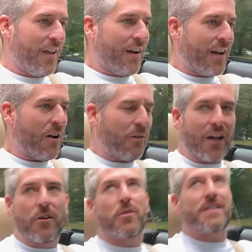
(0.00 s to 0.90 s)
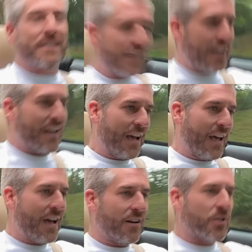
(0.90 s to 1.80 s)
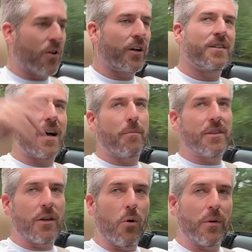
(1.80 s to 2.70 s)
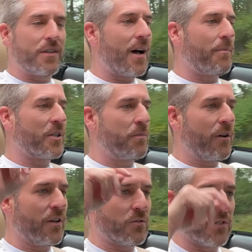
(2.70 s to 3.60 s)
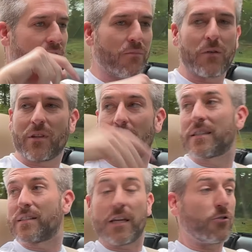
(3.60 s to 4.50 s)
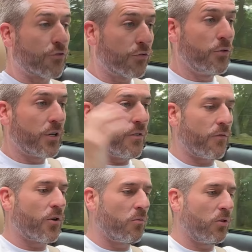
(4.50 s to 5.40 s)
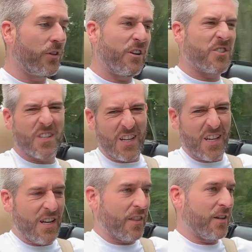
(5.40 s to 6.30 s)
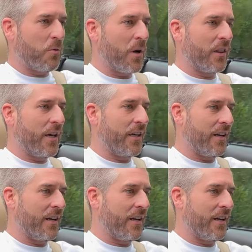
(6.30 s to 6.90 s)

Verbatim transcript: Now, I know the C8 had a Targa top and the open top experience was something, but this is a true convertible and there's nothing quite like